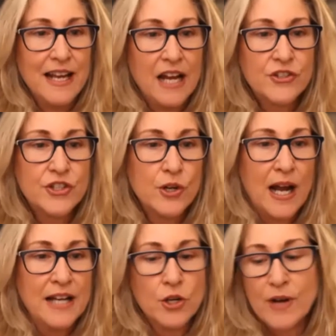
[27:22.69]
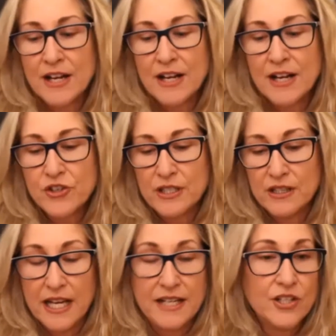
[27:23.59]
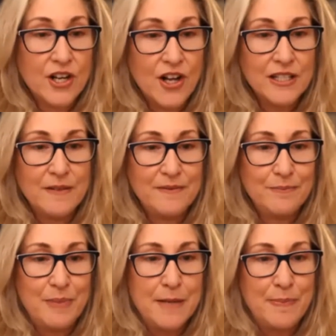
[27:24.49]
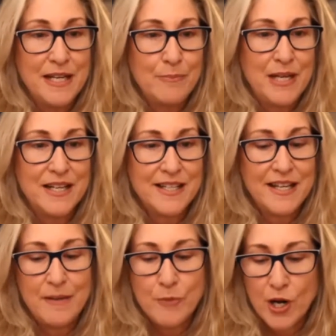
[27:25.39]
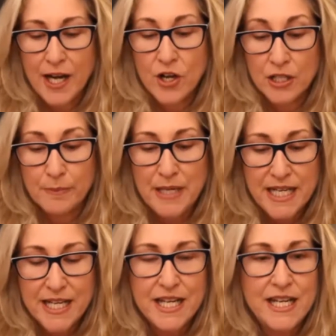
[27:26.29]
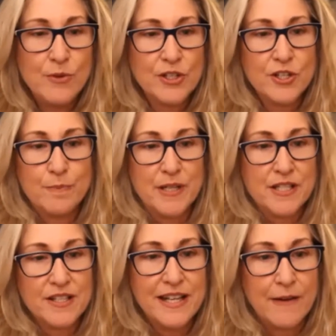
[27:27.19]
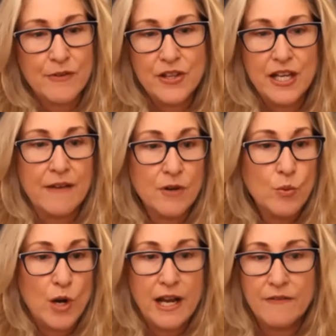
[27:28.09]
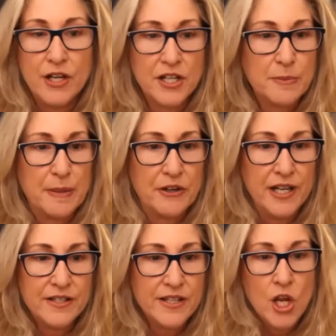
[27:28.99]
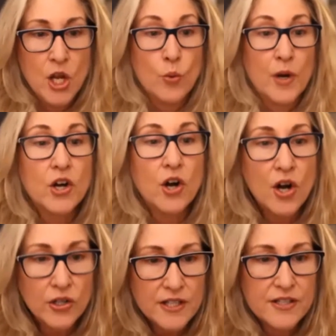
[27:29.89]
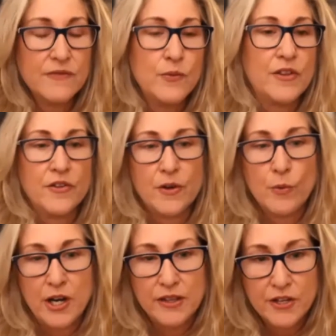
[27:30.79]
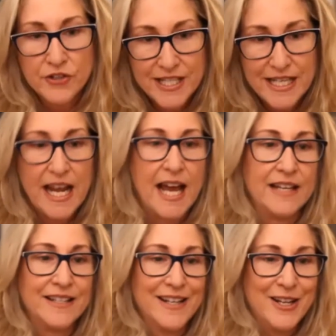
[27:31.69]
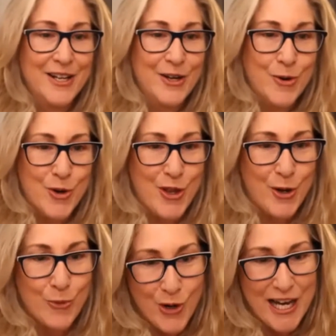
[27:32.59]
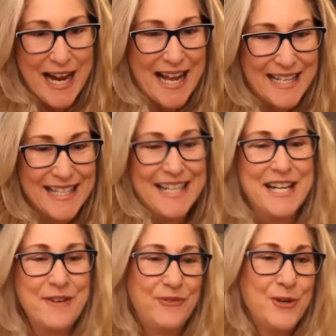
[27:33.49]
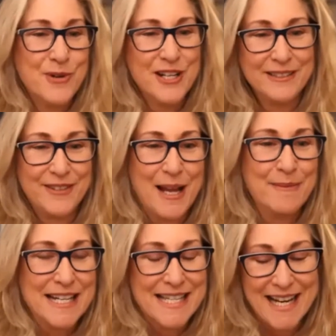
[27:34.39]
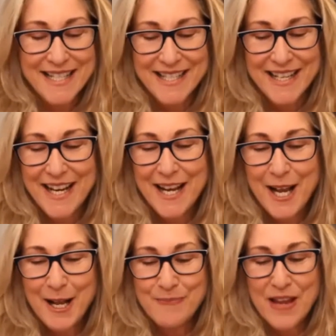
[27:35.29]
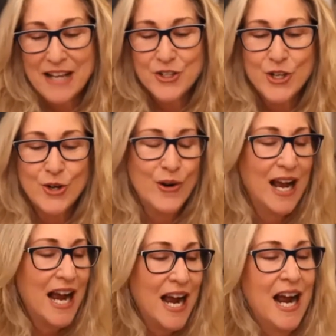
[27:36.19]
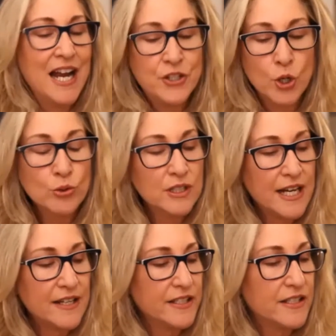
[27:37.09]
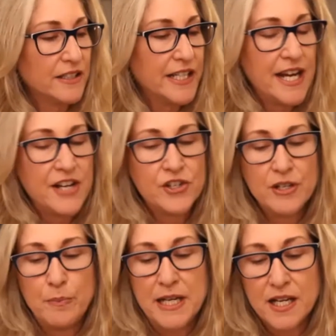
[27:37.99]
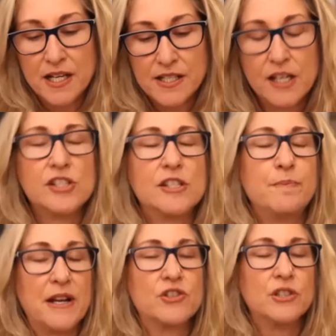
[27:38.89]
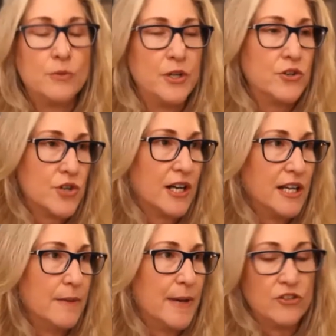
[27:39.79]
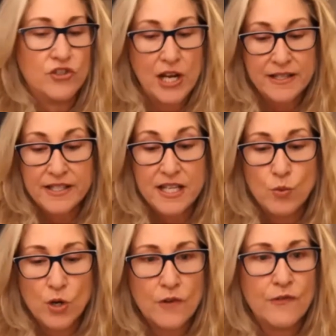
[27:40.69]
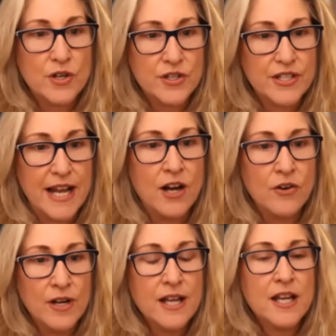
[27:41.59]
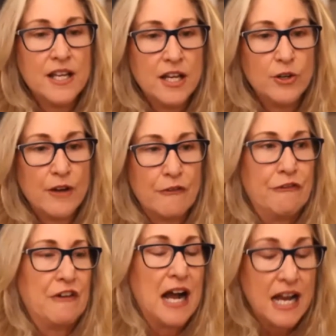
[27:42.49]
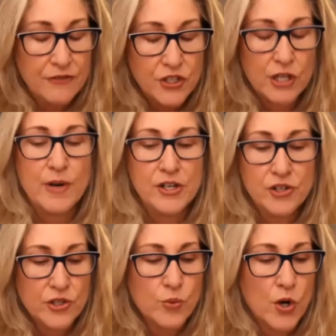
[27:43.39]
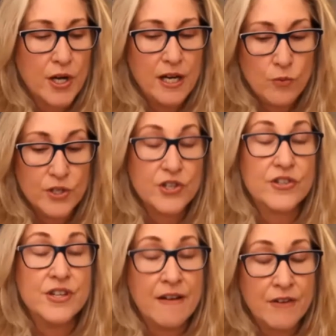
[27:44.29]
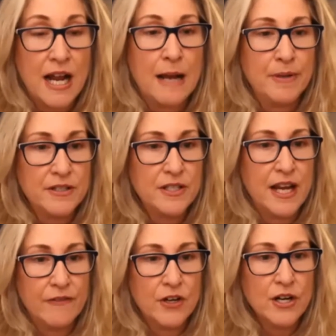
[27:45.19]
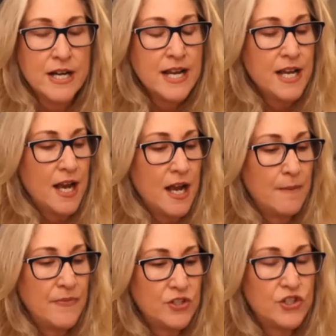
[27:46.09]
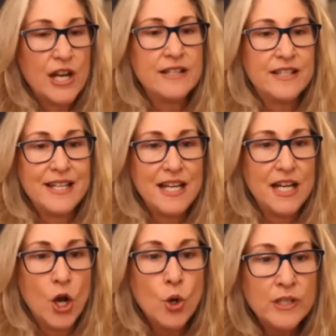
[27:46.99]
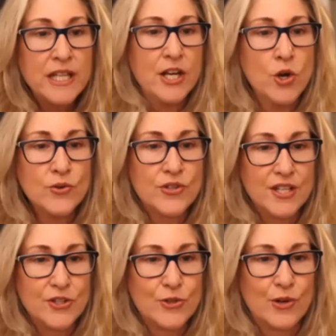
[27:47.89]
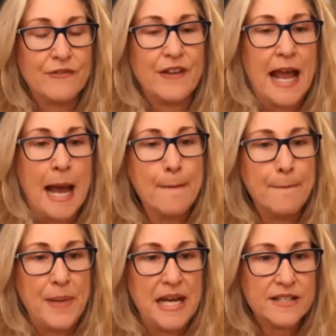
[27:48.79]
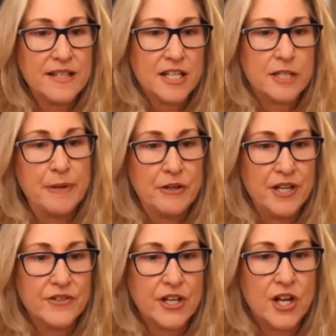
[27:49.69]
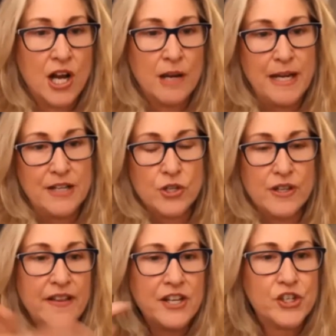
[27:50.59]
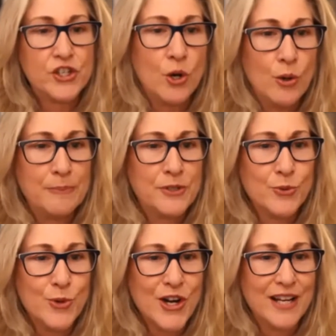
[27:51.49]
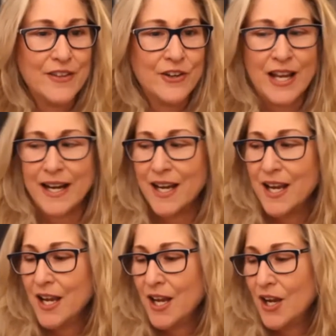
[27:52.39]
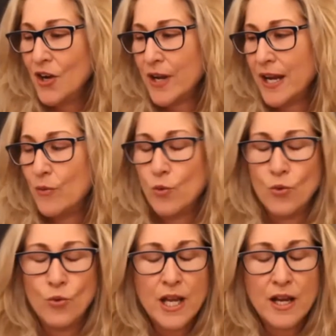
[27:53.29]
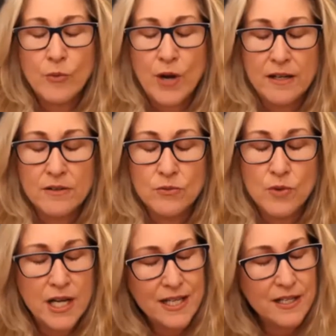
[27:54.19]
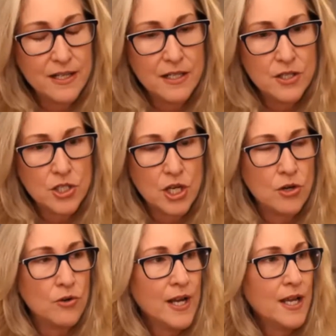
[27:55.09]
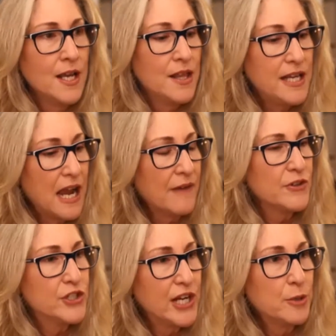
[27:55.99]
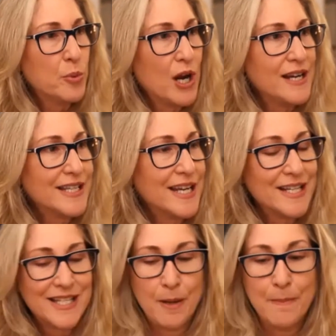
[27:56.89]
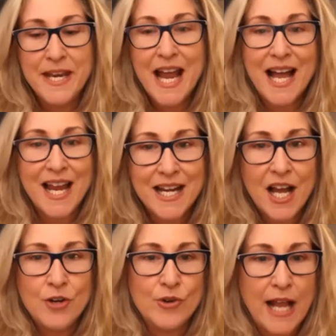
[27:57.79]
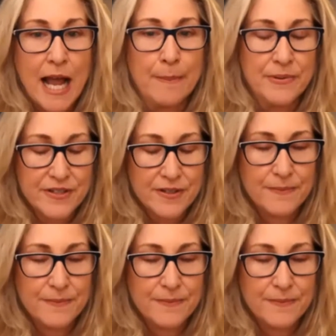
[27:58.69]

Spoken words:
And so I don't actually like to call it B2B and B2C anymore. I call it B2E, which is business to everything, everyone, every experience, regardless of whether they're wearing their C hat or their work hat, if you will, if that makes sense. And so I don't like the delineation, because especially when you're talking about a Gen Z workforce now, you've got 5 generations working, which has never happened ever. The Gen Z only knows this sort of app-based experience economy. So then they show up to work and they're like, okay, wait, what? So the average enterprise has some 900 apps.